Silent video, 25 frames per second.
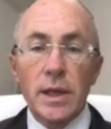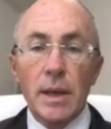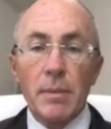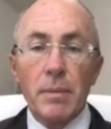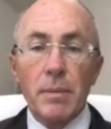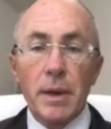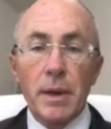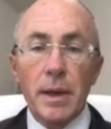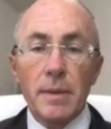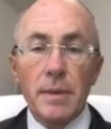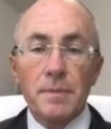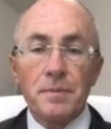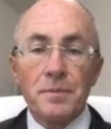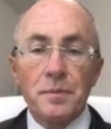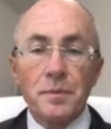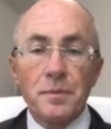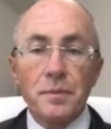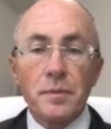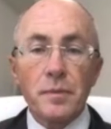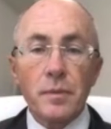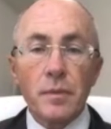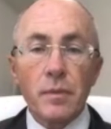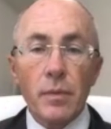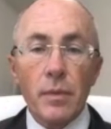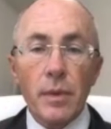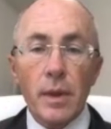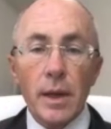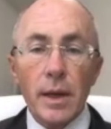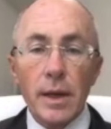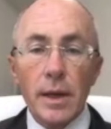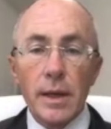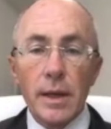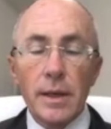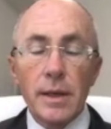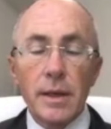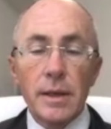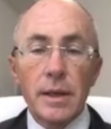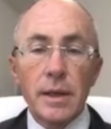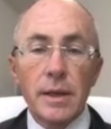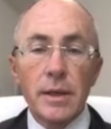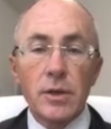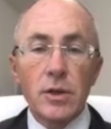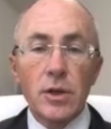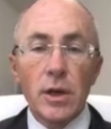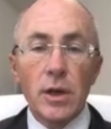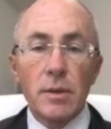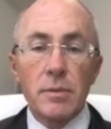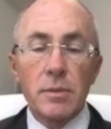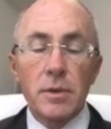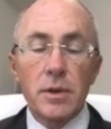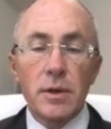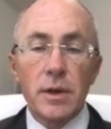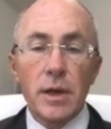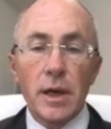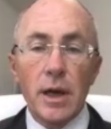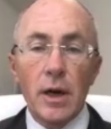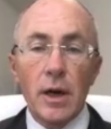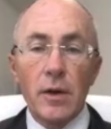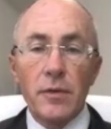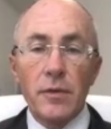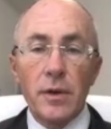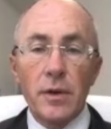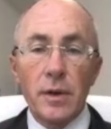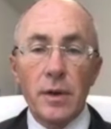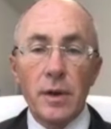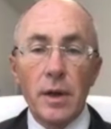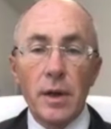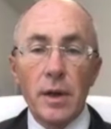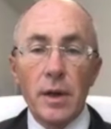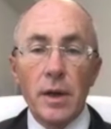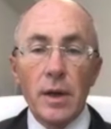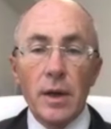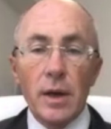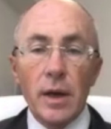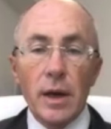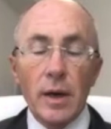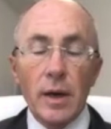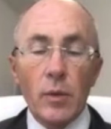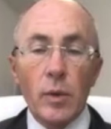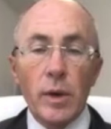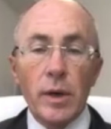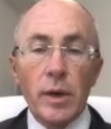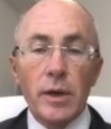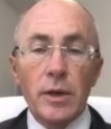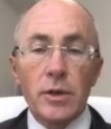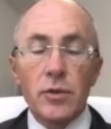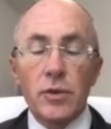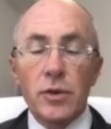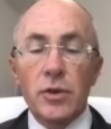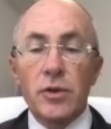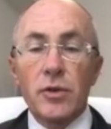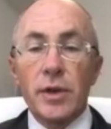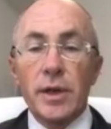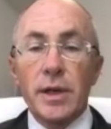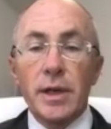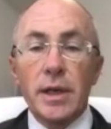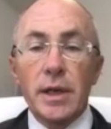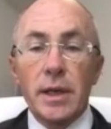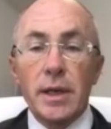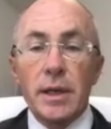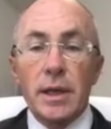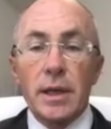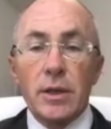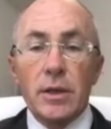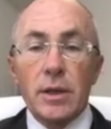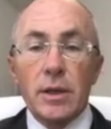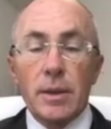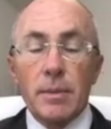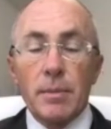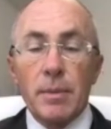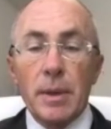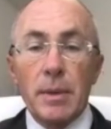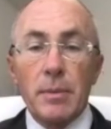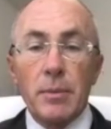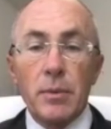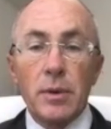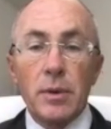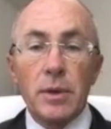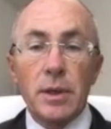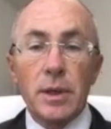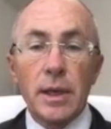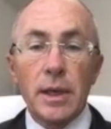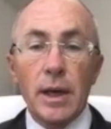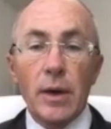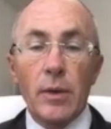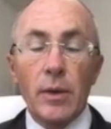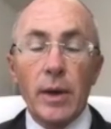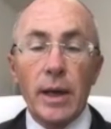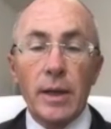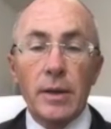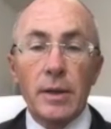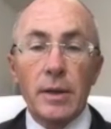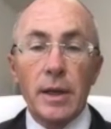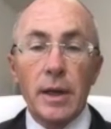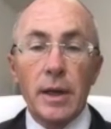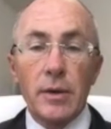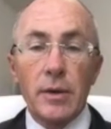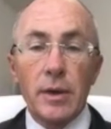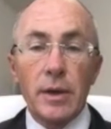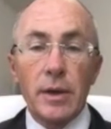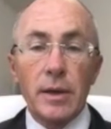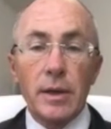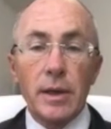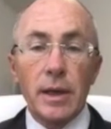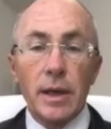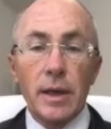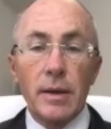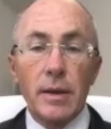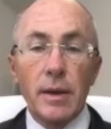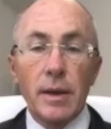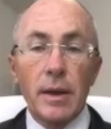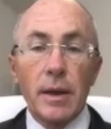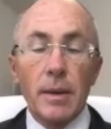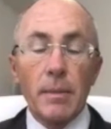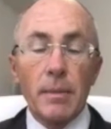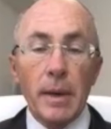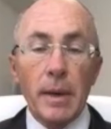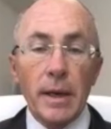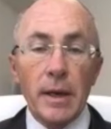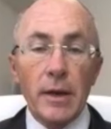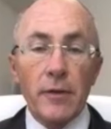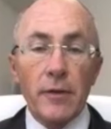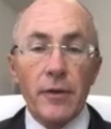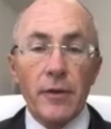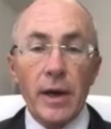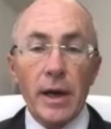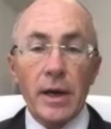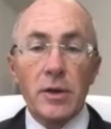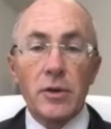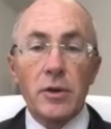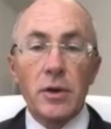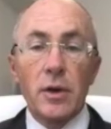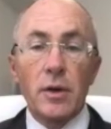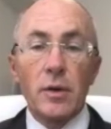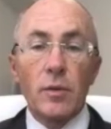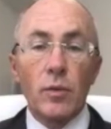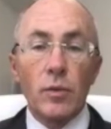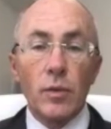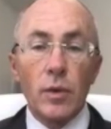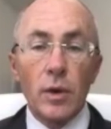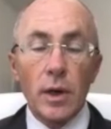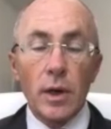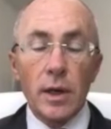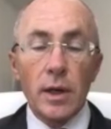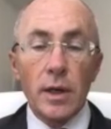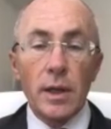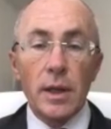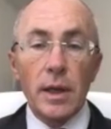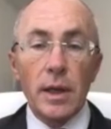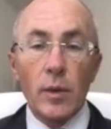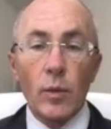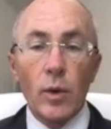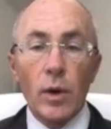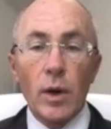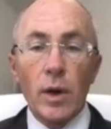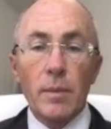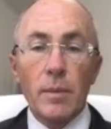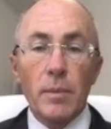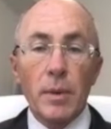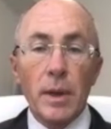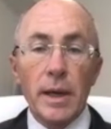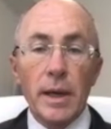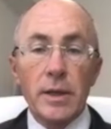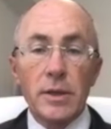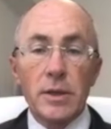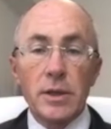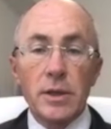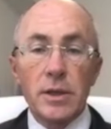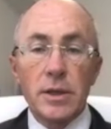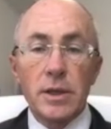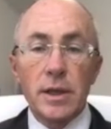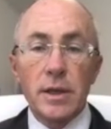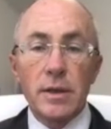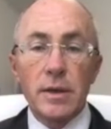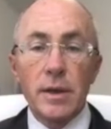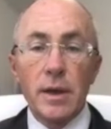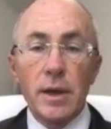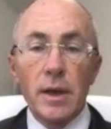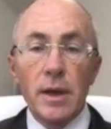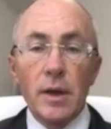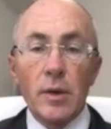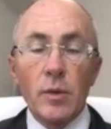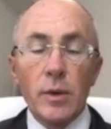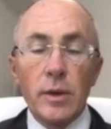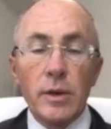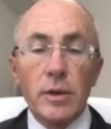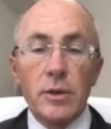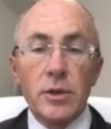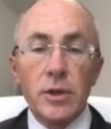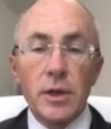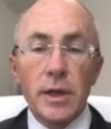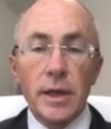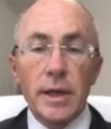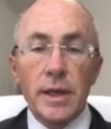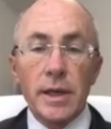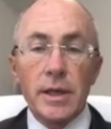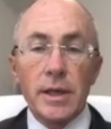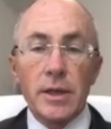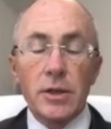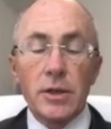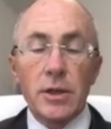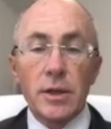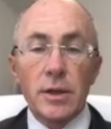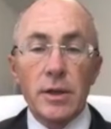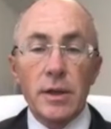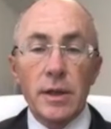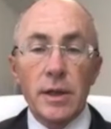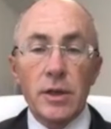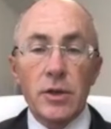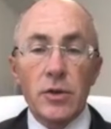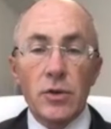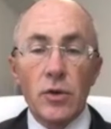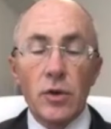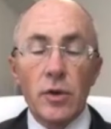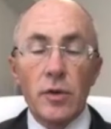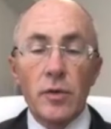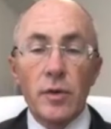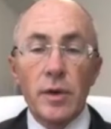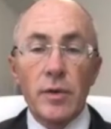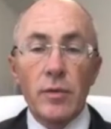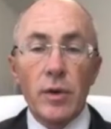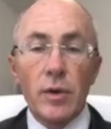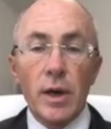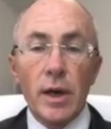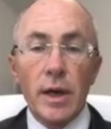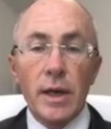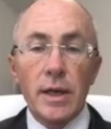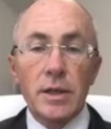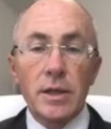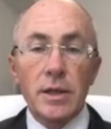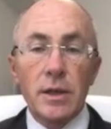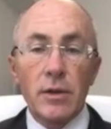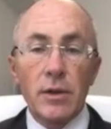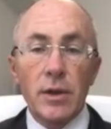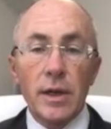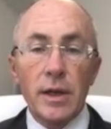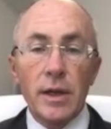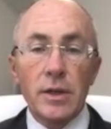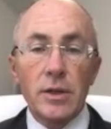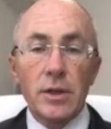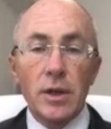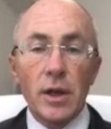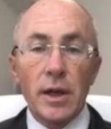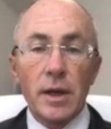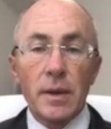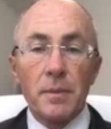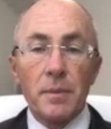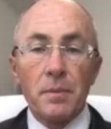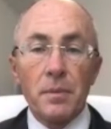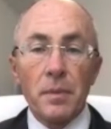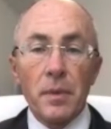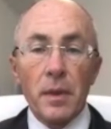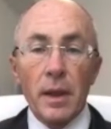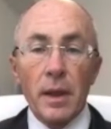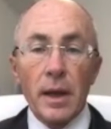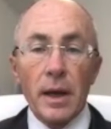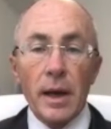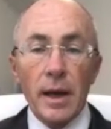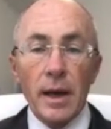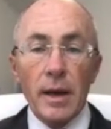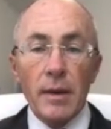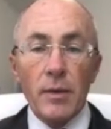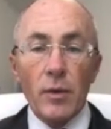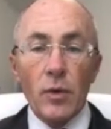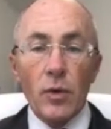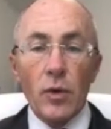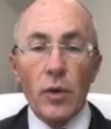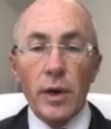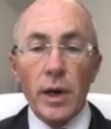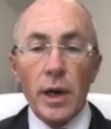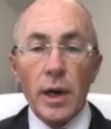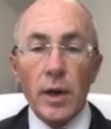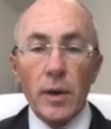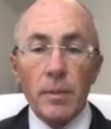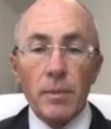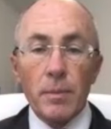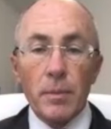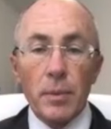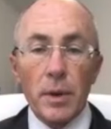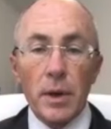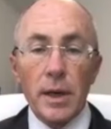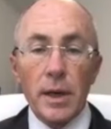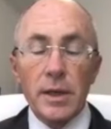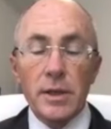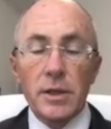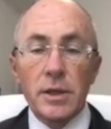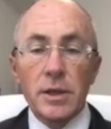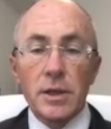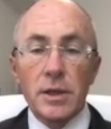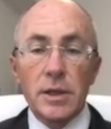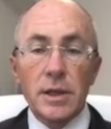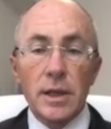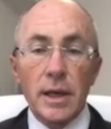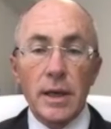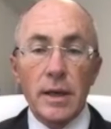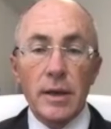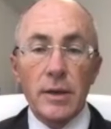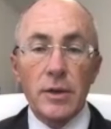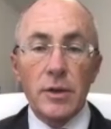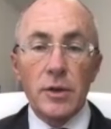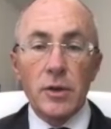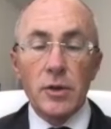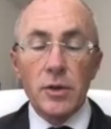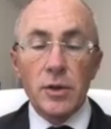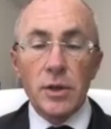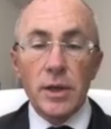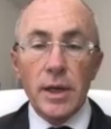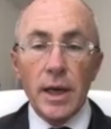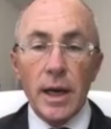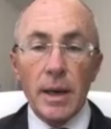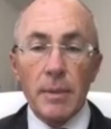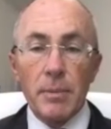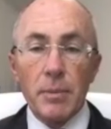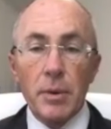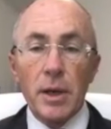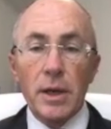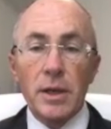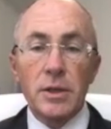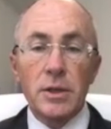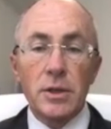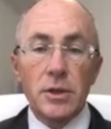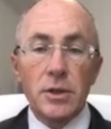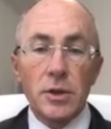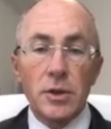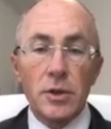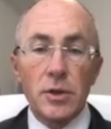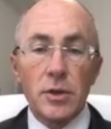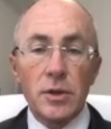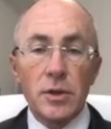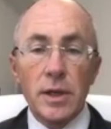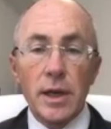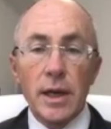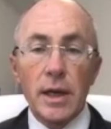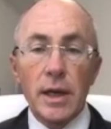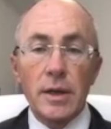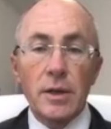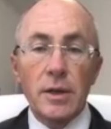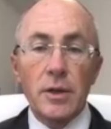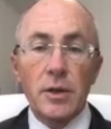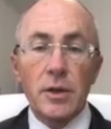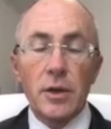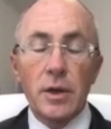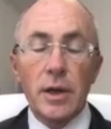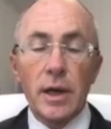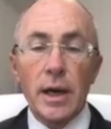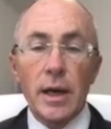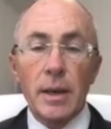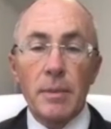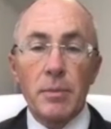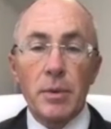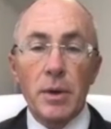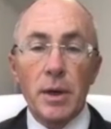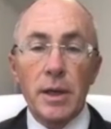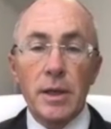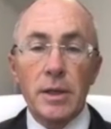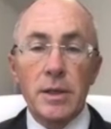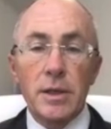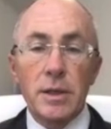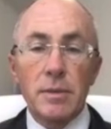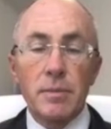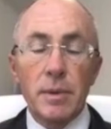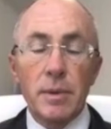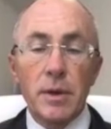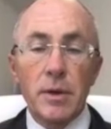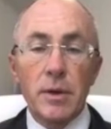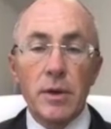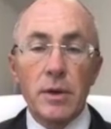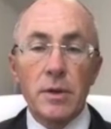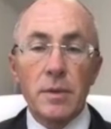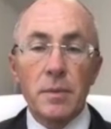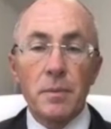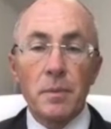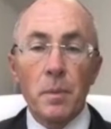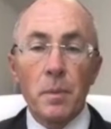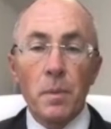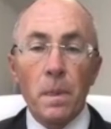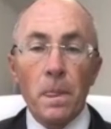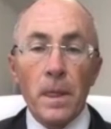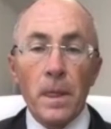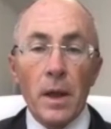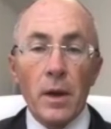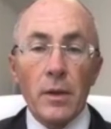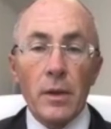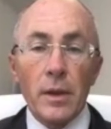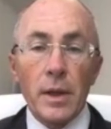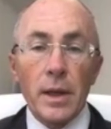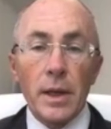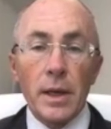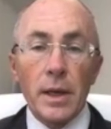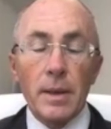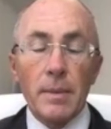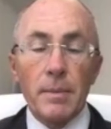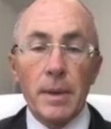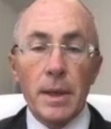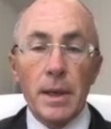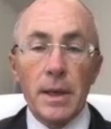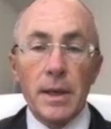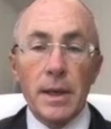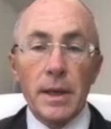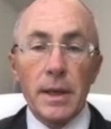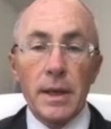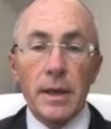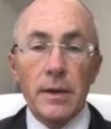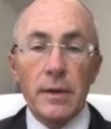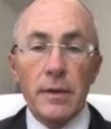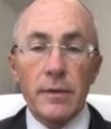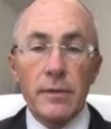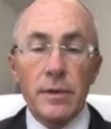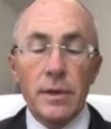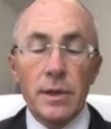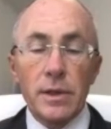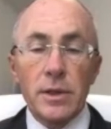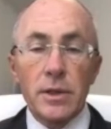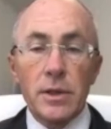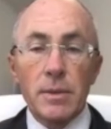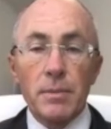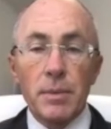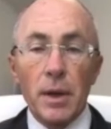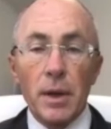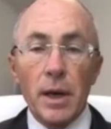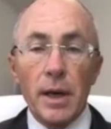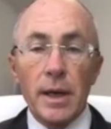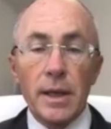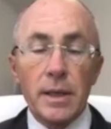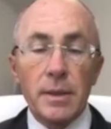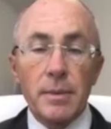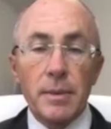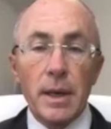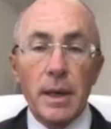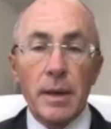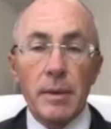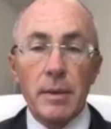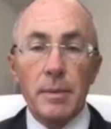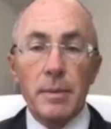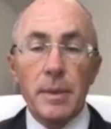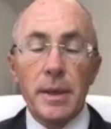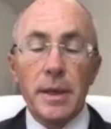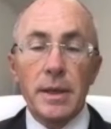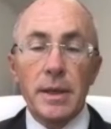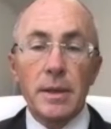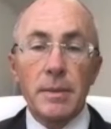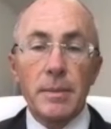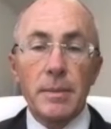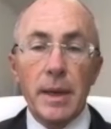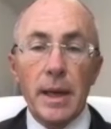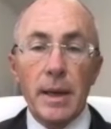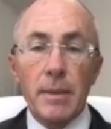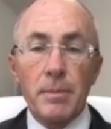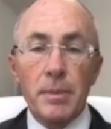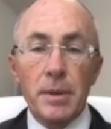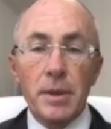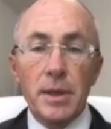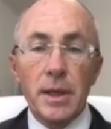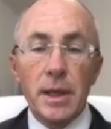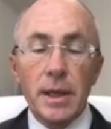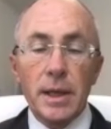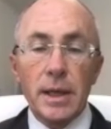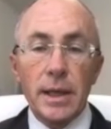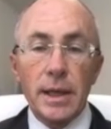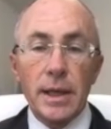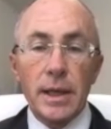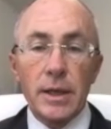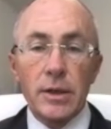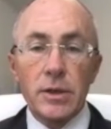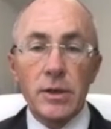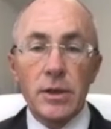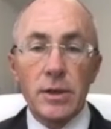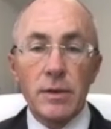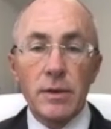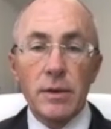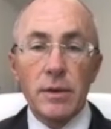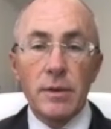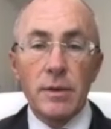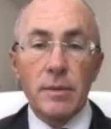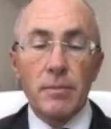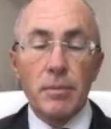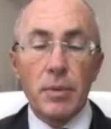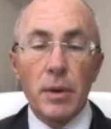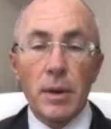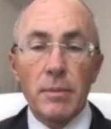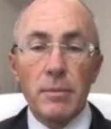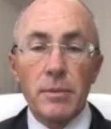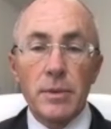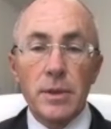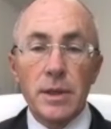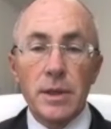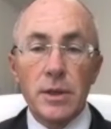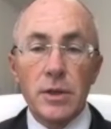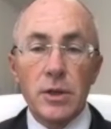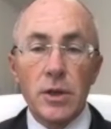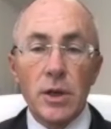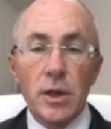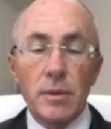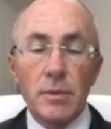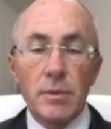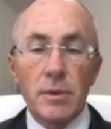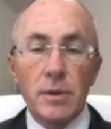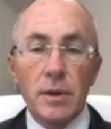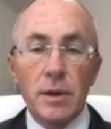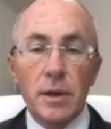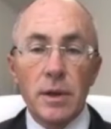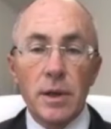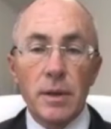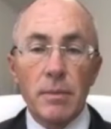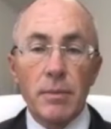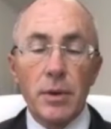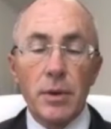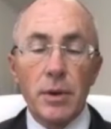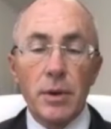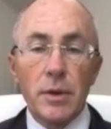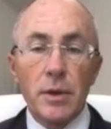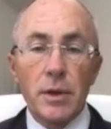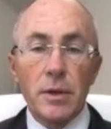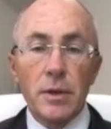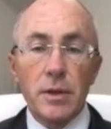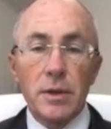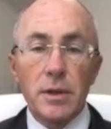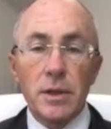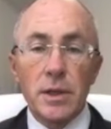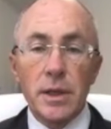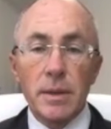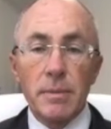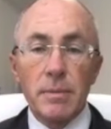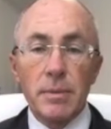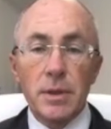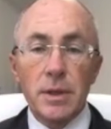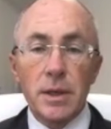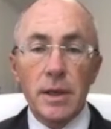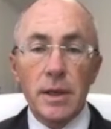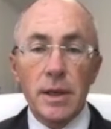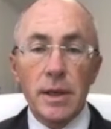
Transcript: happening in terms of COVID, where it's restricting, you know, sort of people to go out there and manufacture work in their workplaces. And we're seeing, you know, sort of the extraordinary rise in things like auto prices, used car prices, new car prices, because of the inability of the supply to be able to meet demand, particularly, you know, sort of problems in terms of computer chips.